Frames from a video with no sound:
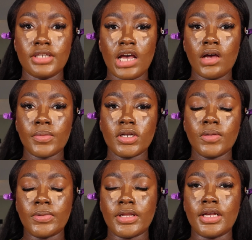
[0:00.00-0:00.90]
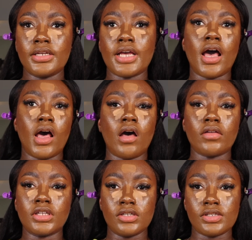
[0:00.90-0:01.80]
Now I'm gonna blend
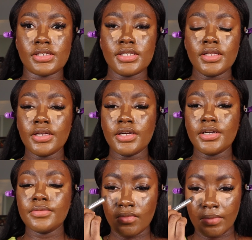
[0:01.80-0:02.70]
out the concealer.